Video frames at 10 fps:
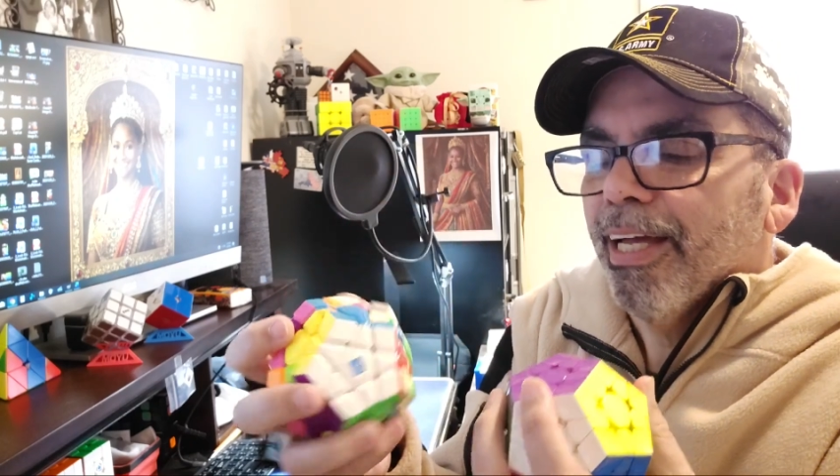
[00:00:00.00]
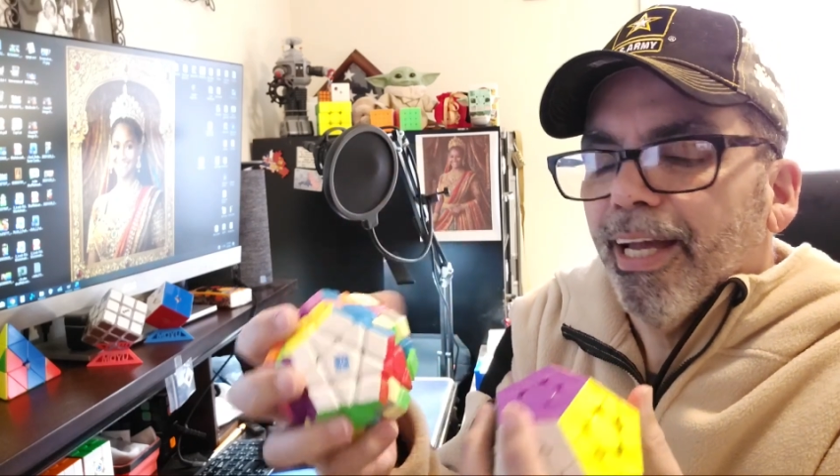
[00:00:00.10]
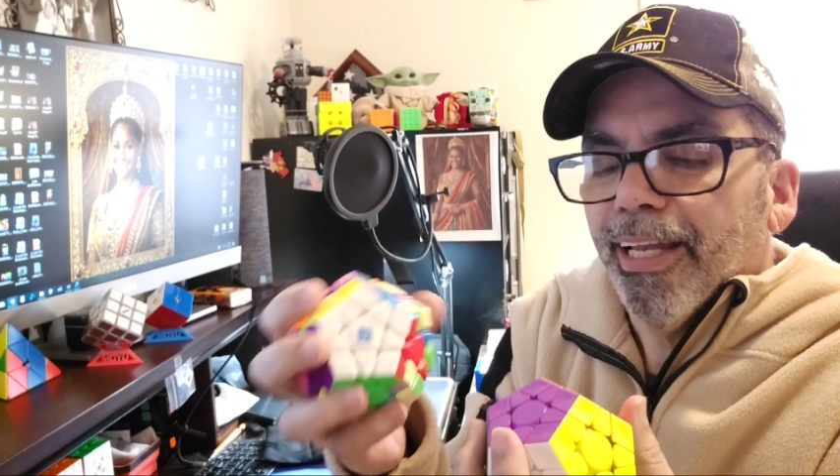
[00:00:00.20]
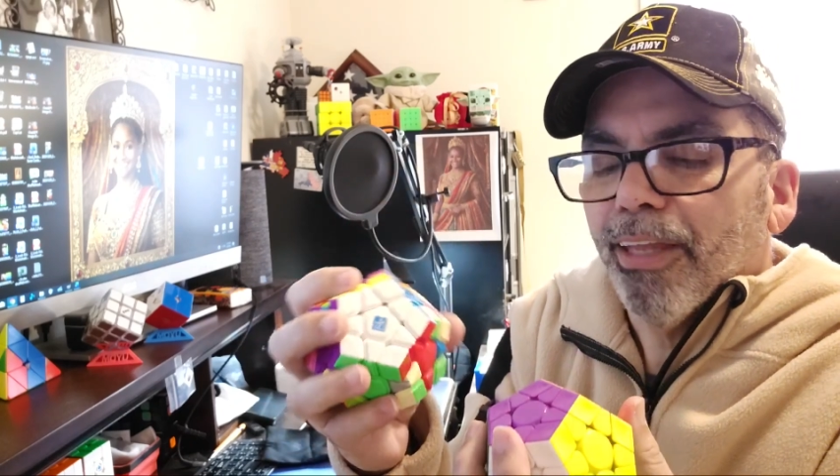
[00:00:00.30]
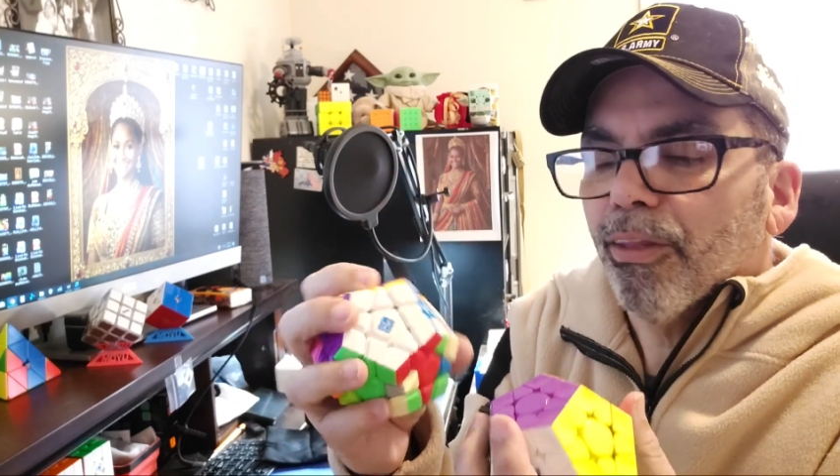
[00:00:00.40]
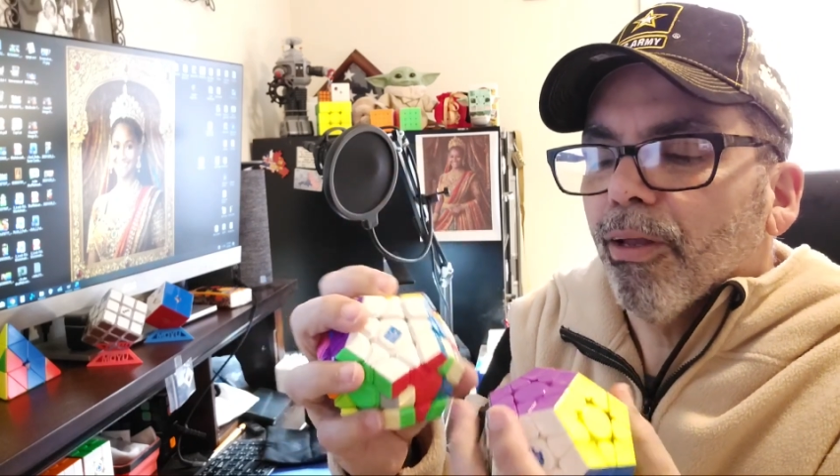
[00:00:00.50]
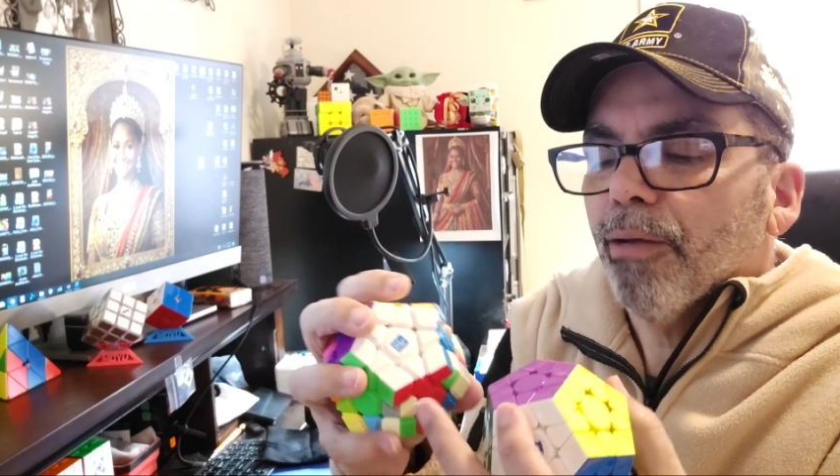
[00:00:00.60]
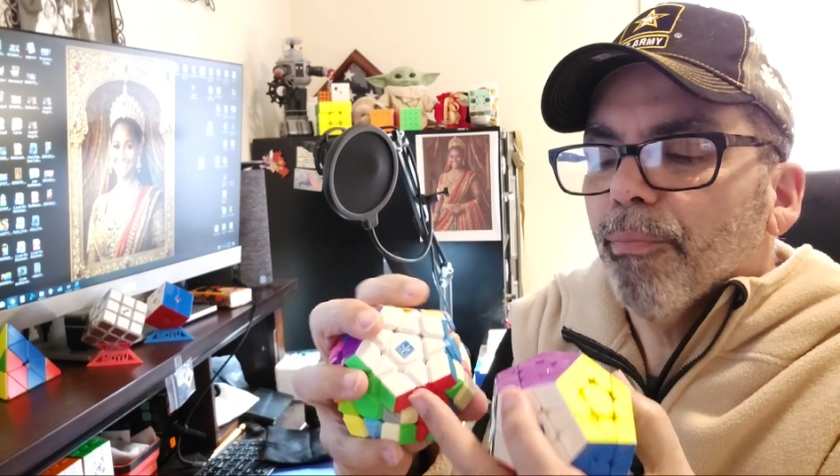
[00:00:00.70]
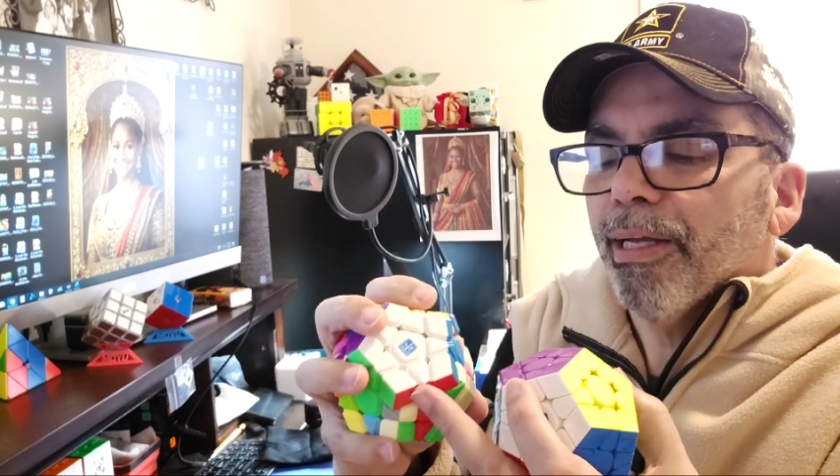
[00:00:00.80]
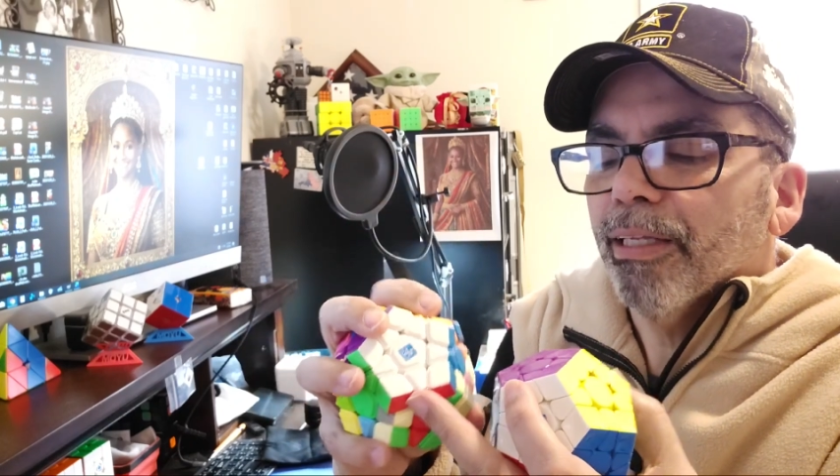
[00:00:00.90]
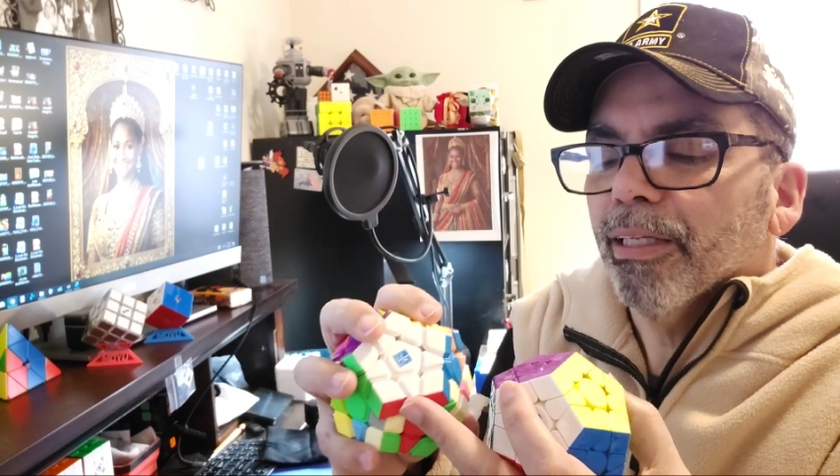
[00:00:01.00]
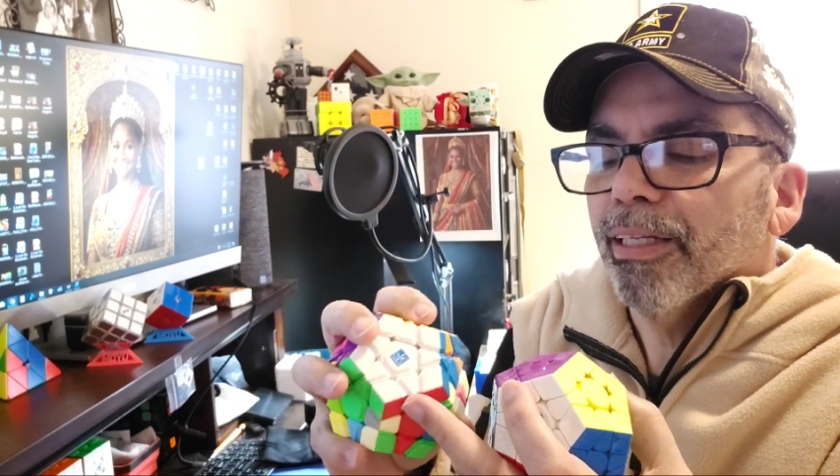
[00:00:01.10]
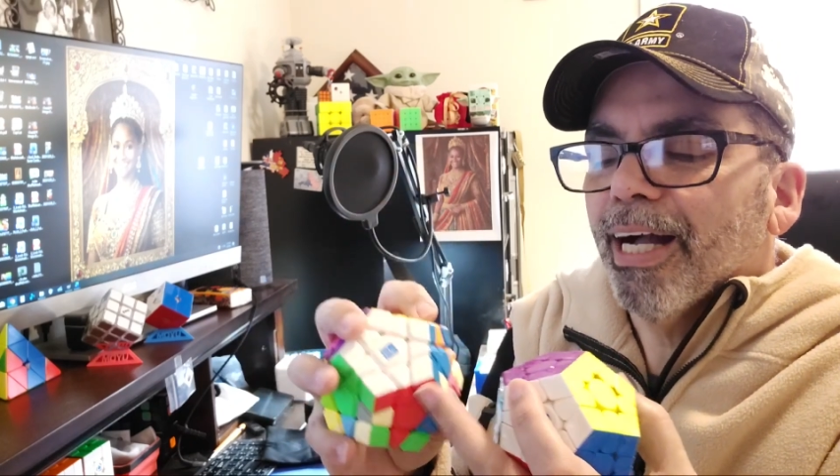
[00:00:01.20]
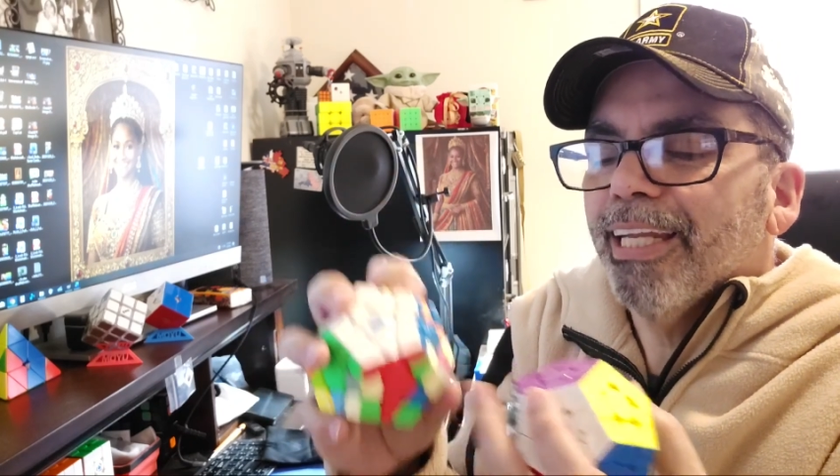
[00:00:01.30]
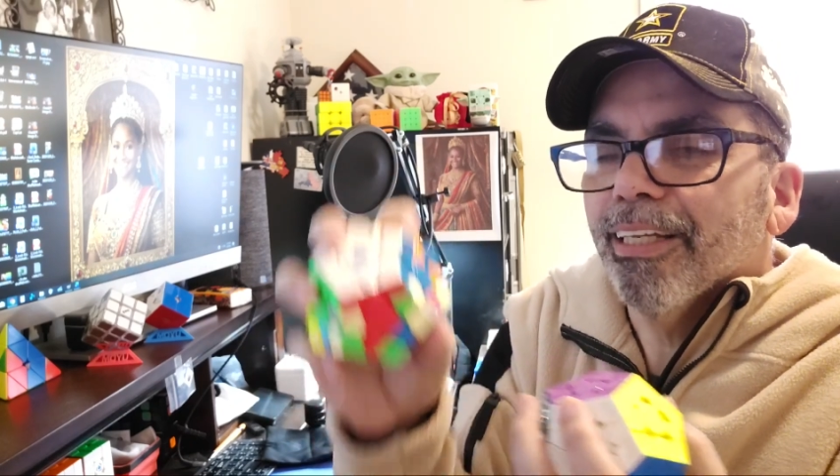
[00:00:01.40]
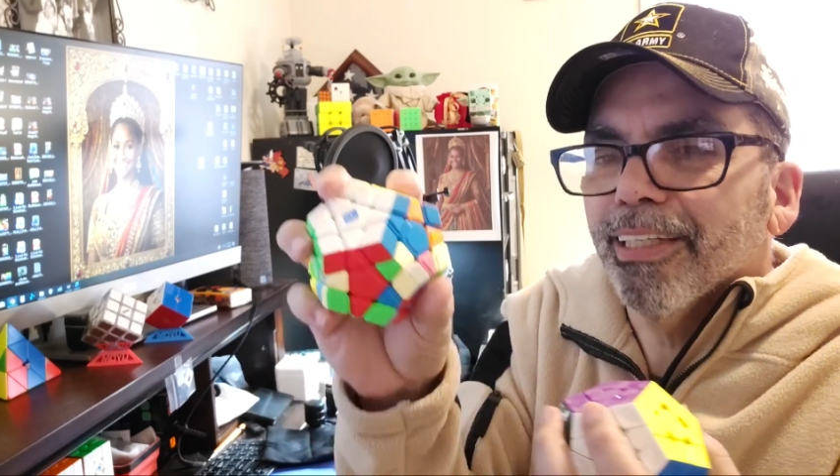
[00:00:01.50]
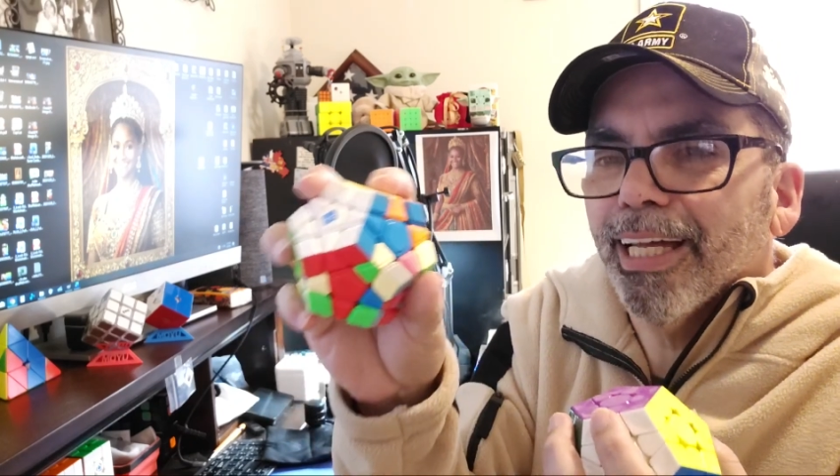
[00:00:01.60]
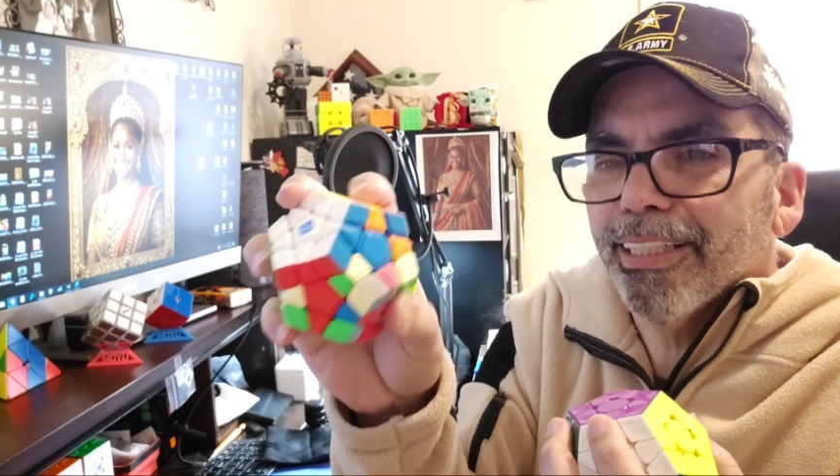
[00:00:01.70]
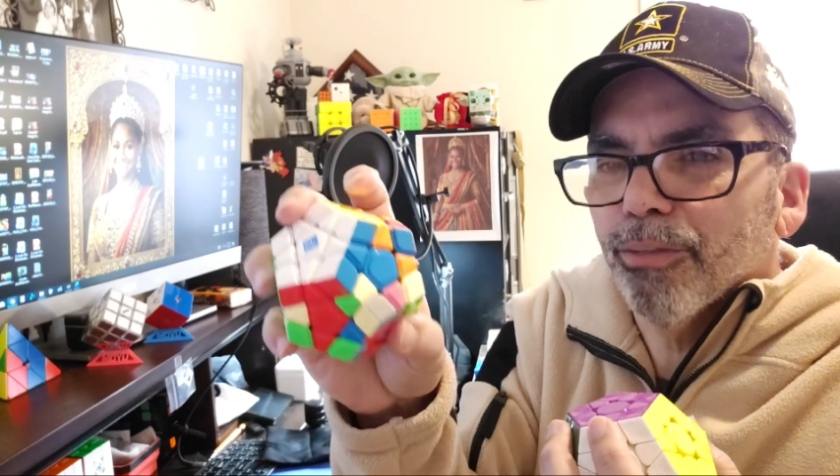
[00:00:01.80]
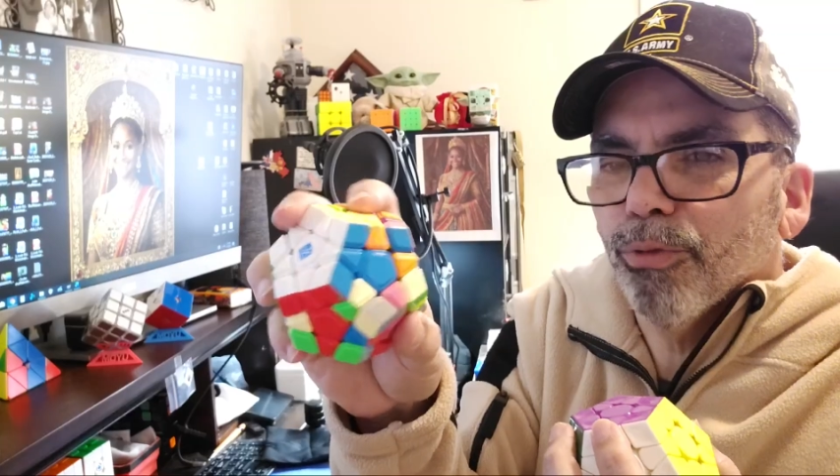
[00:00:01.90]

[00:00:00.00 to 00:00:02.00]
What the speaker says: And I thought I might, I didn't like the